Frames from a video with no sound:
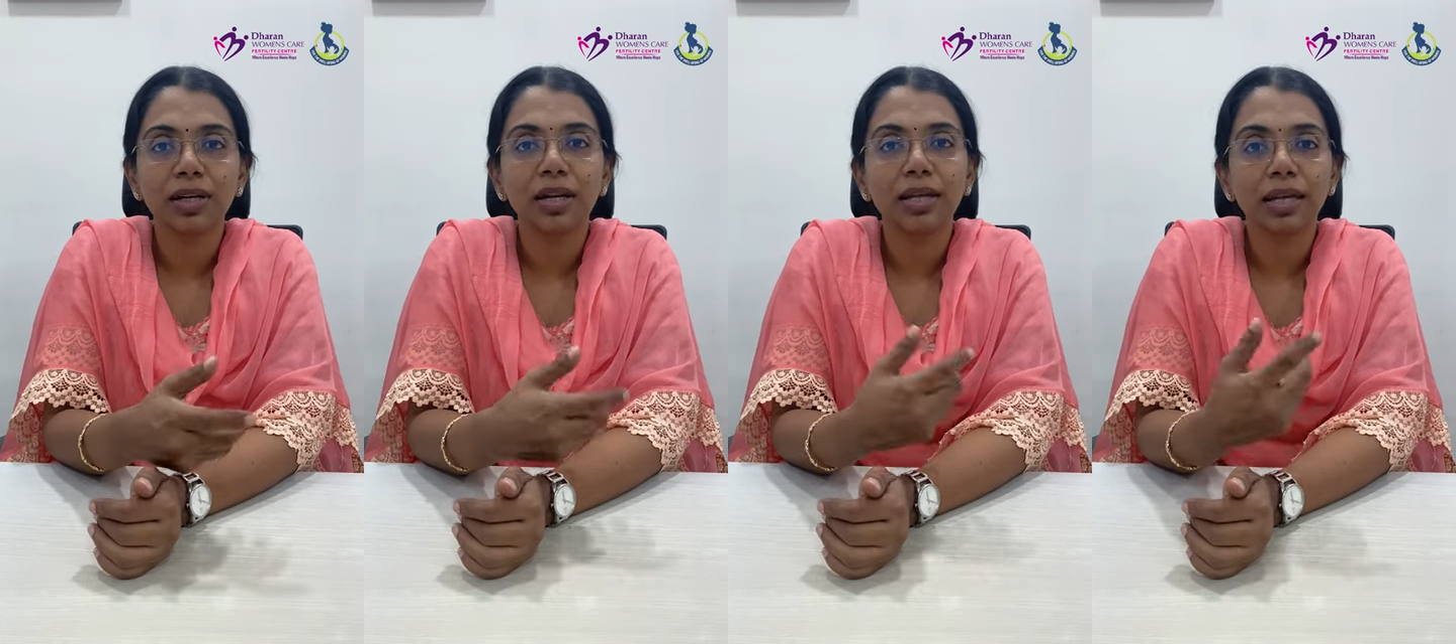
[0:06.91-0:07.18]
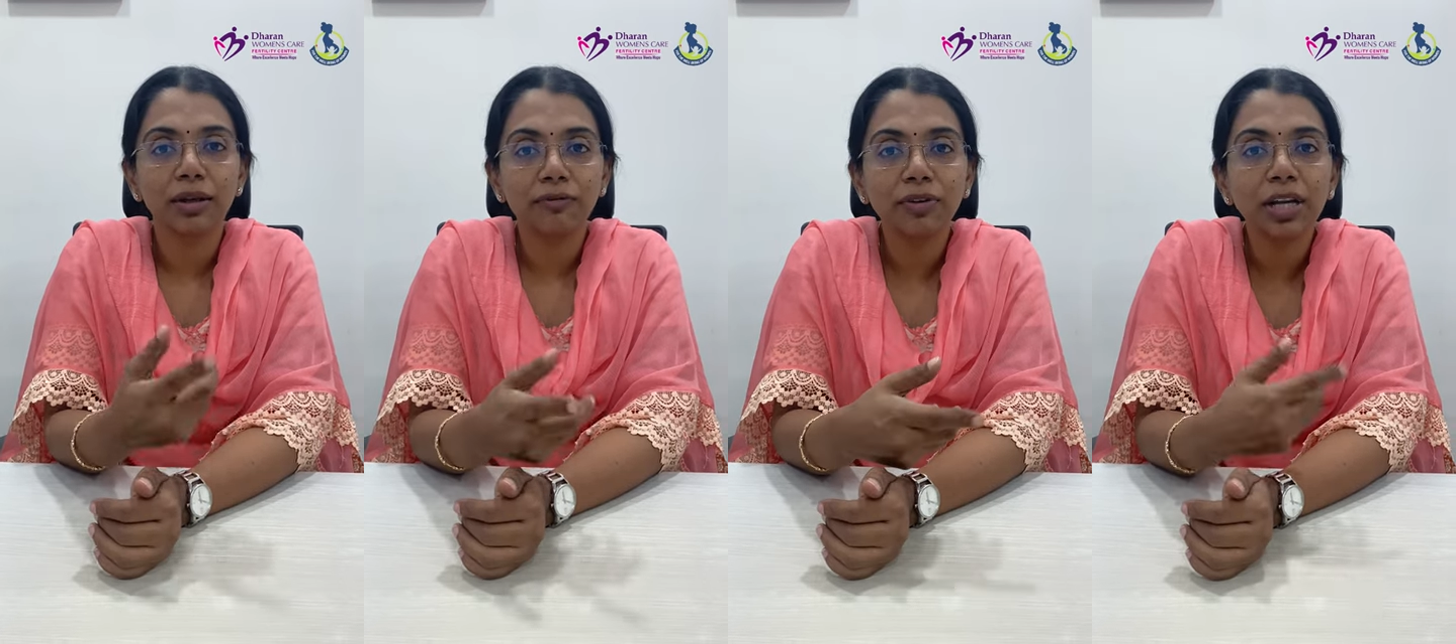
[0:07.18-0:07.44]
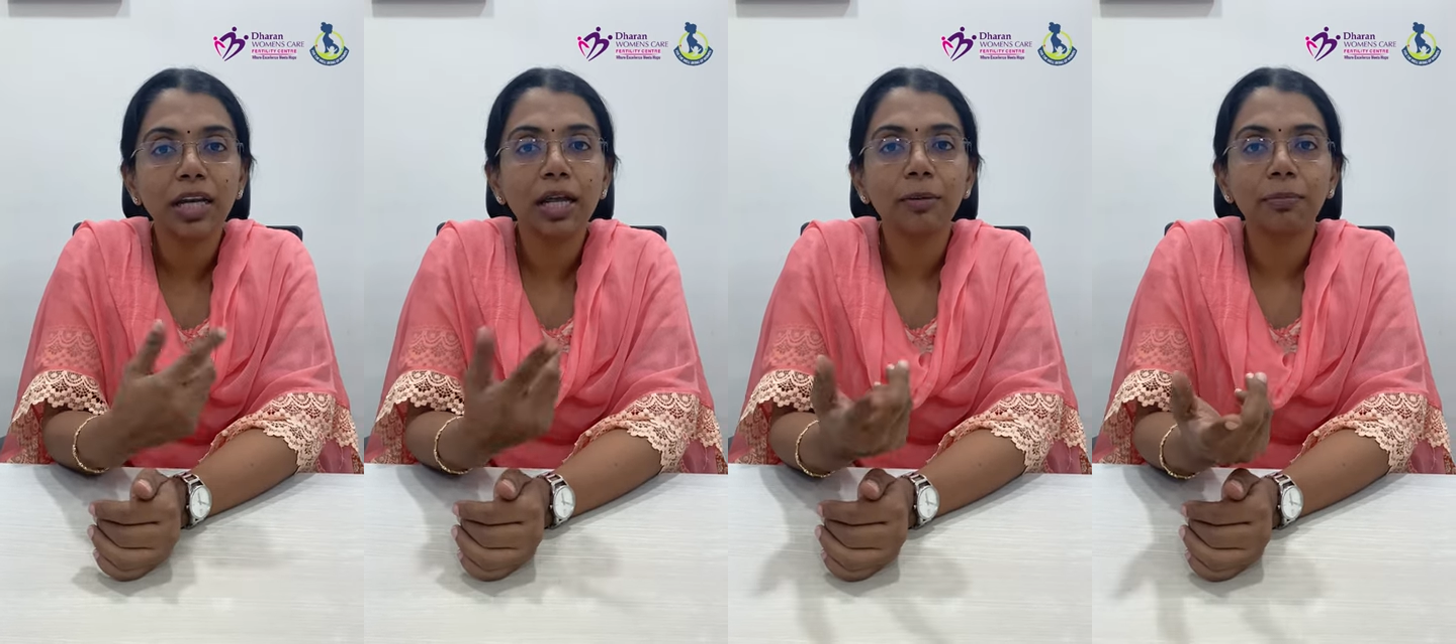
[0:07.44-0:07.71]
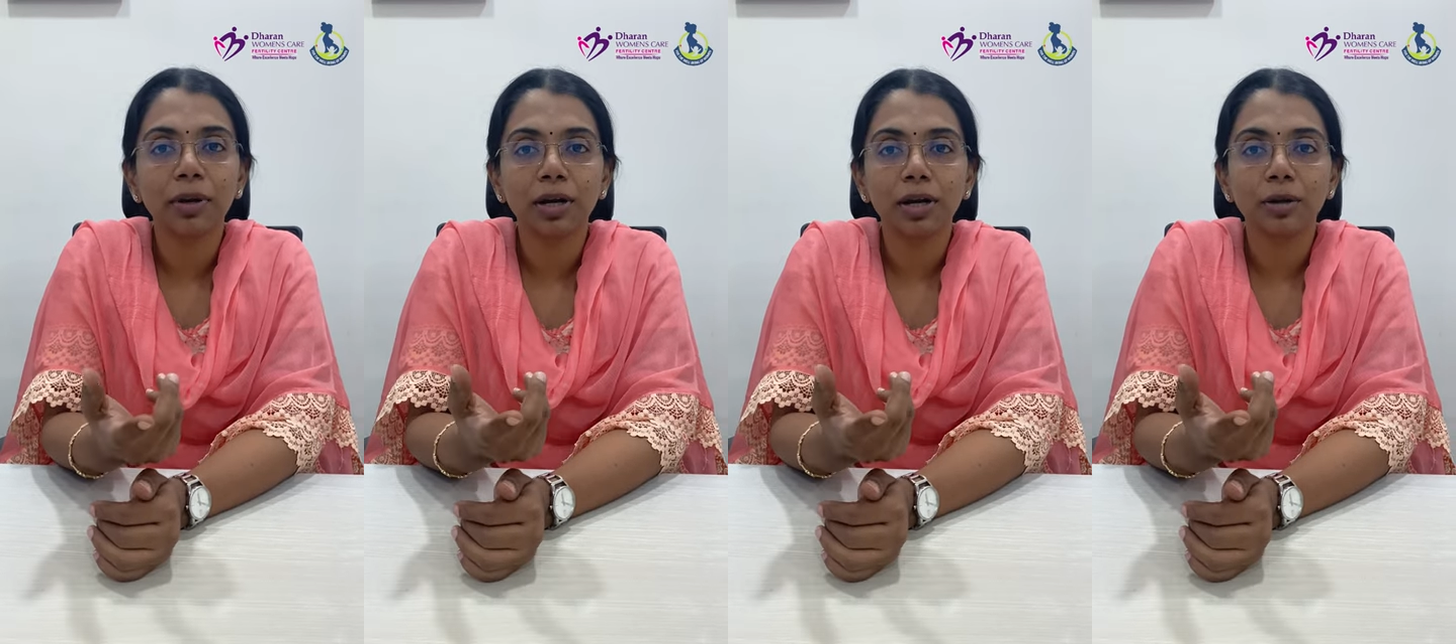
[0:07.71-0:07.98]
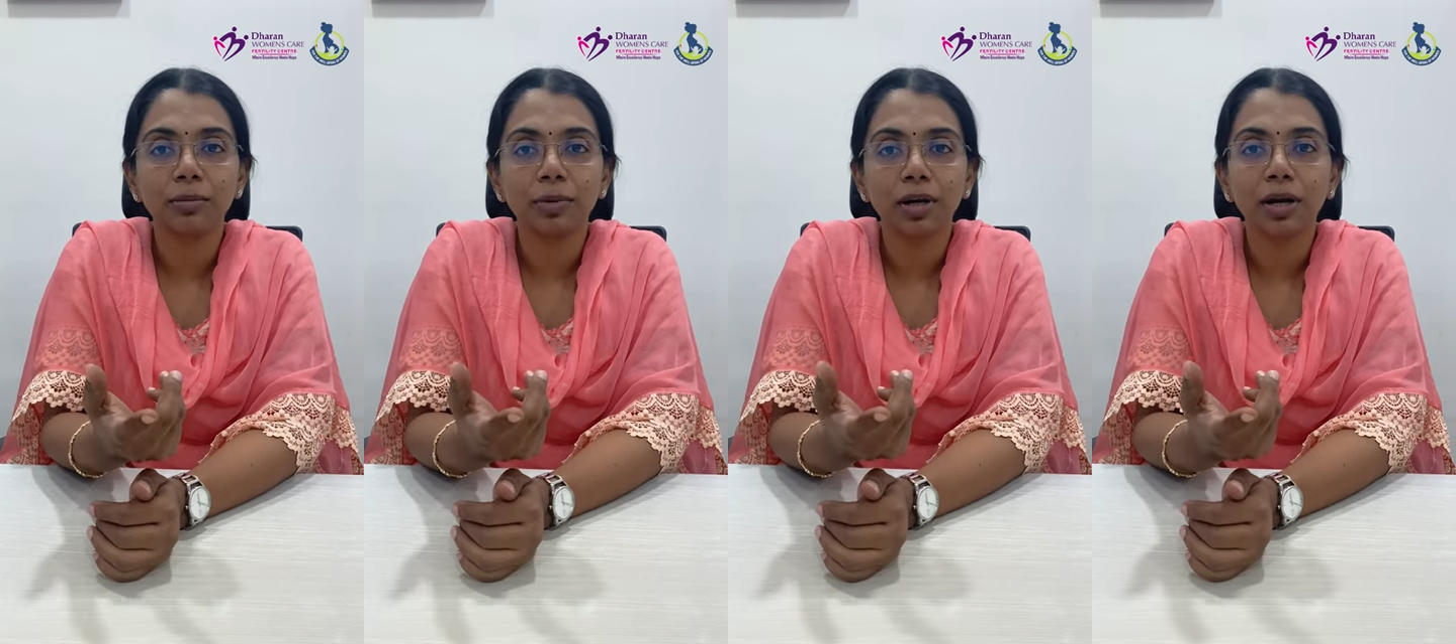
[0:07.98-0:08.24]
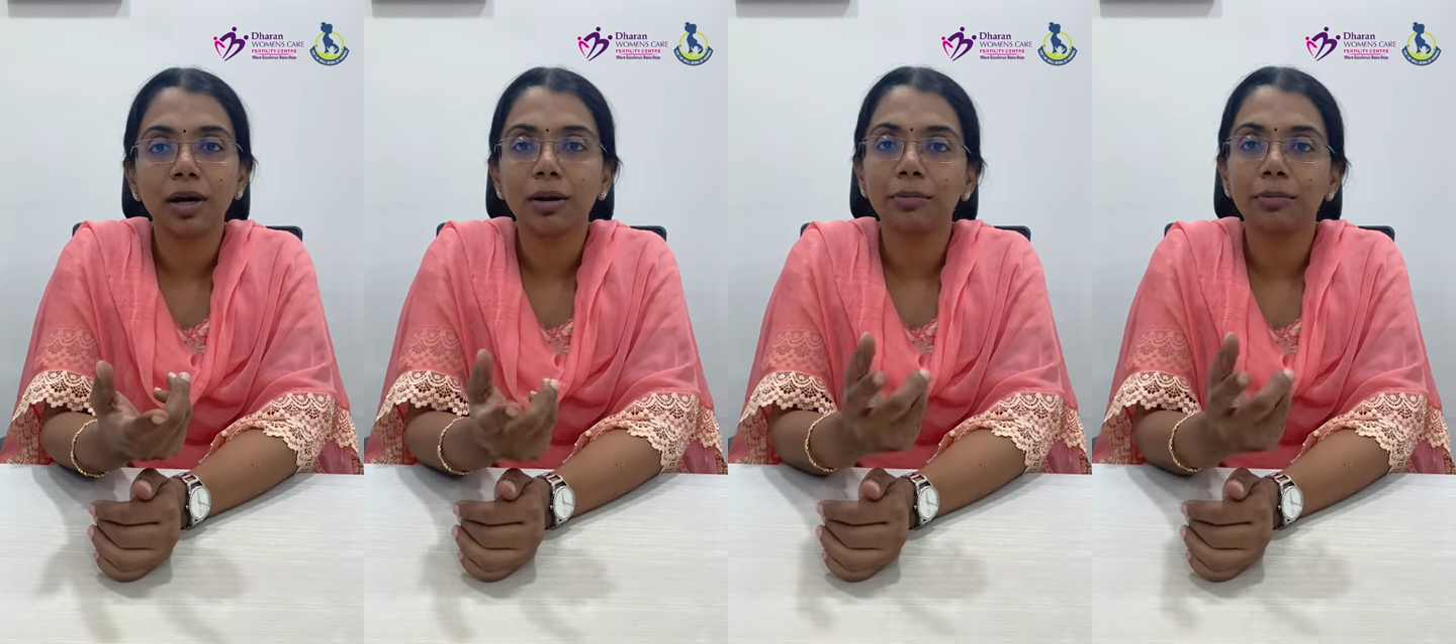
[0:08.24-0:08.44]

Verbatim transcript: like every day pannanuma,